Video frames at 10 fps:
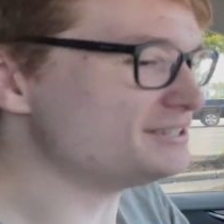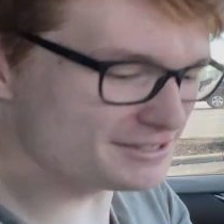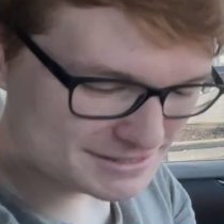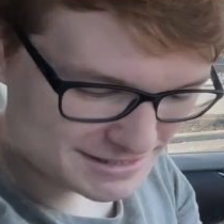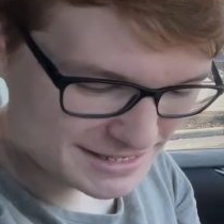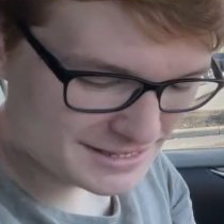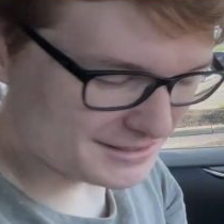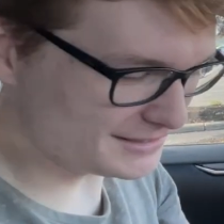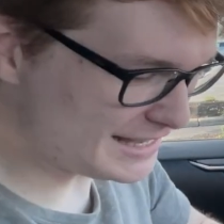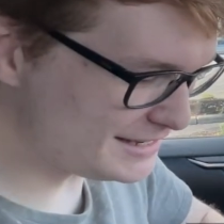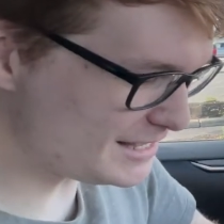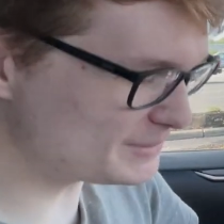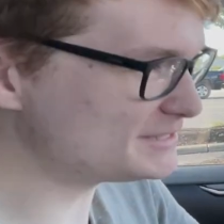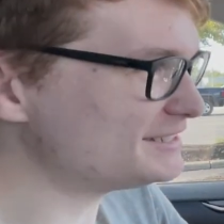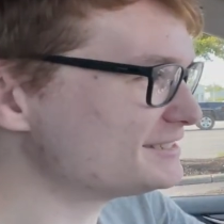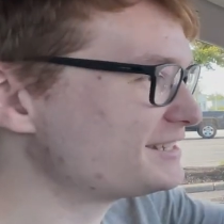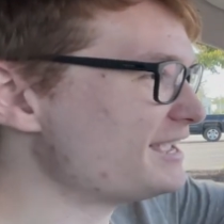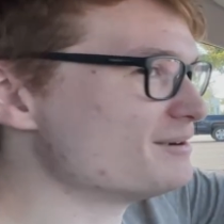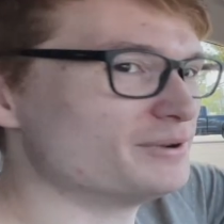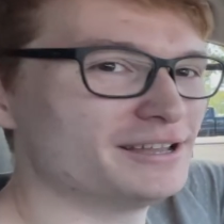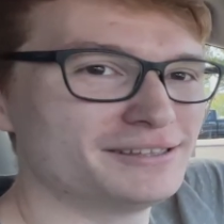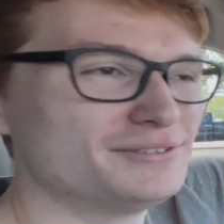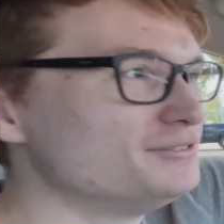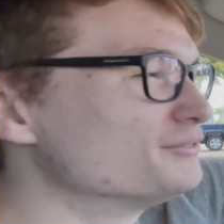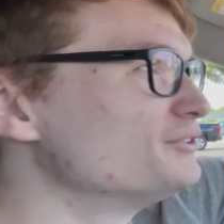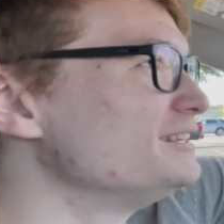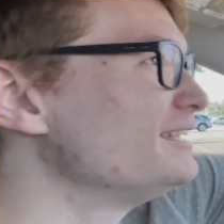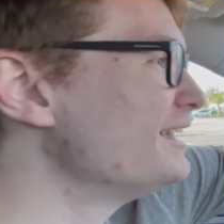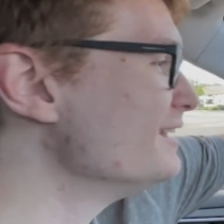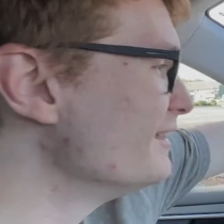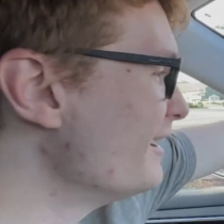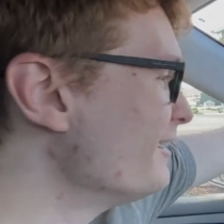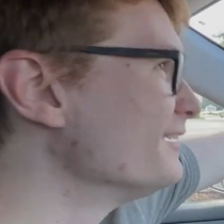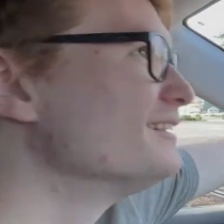here's the lane keep assist camera. Feel free to get in there.